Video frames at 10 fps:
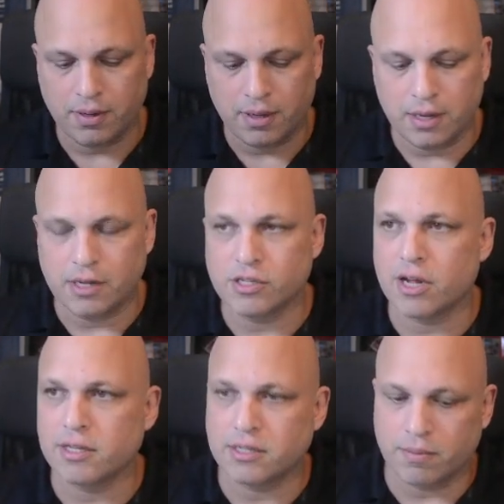It is
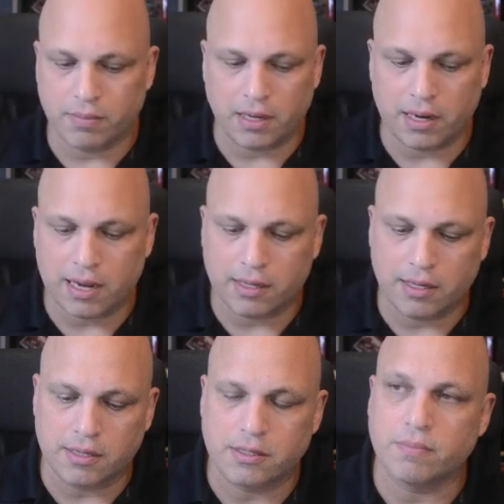not something like
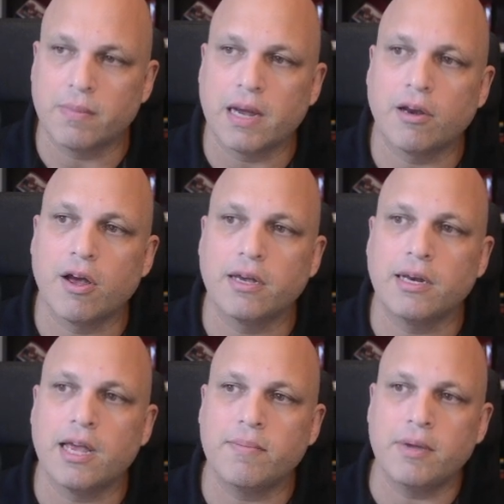this. My login
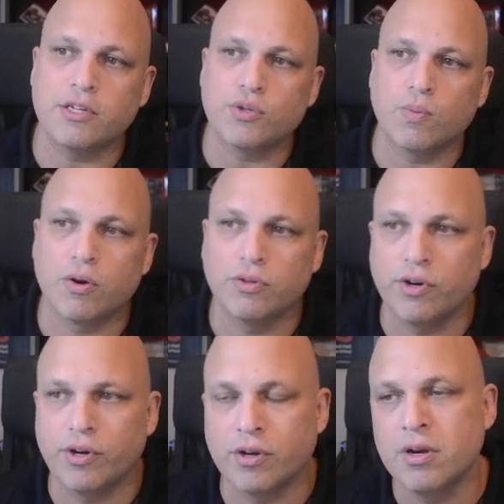name is
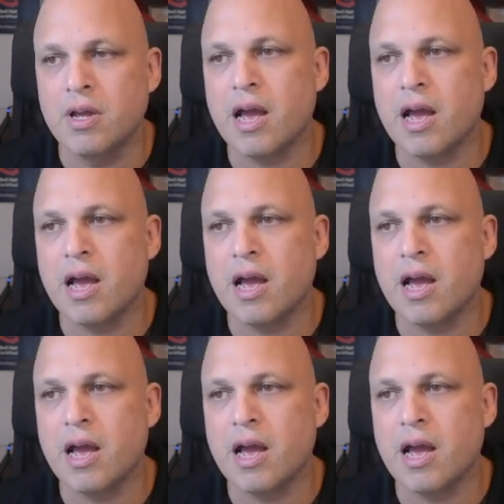Waldurio.